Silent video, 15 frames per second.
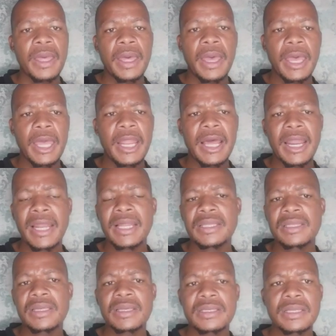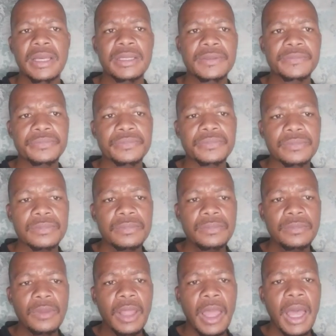And another thing is that
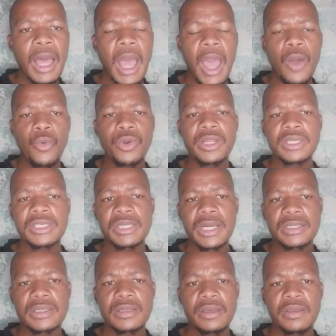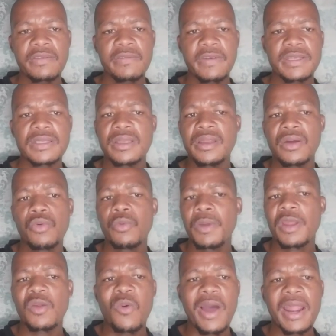I wouldn't just invest in a
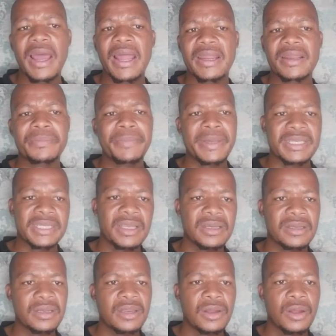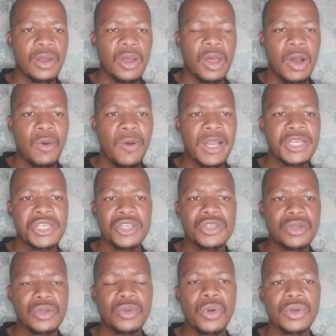woman 100% while she's
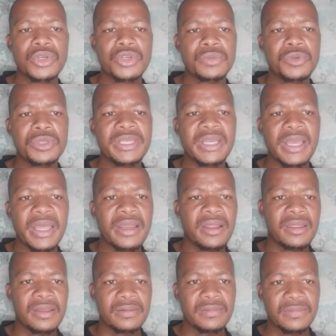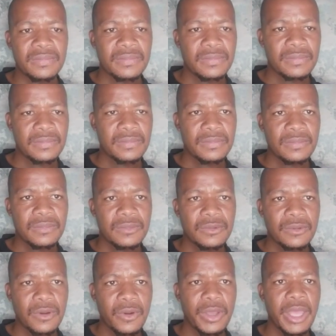not contributing anything.
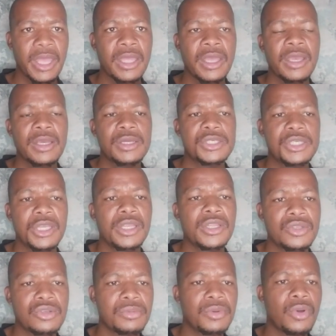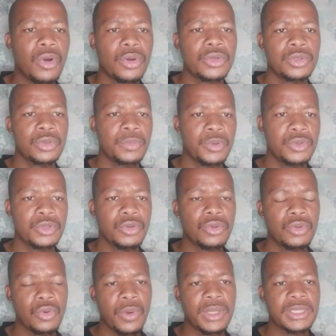Okay, she needs to be contributing
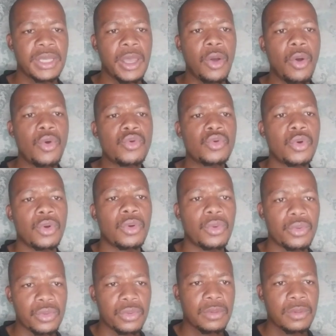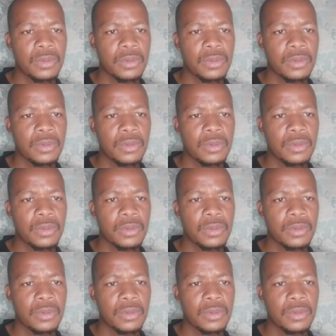towards her own growth.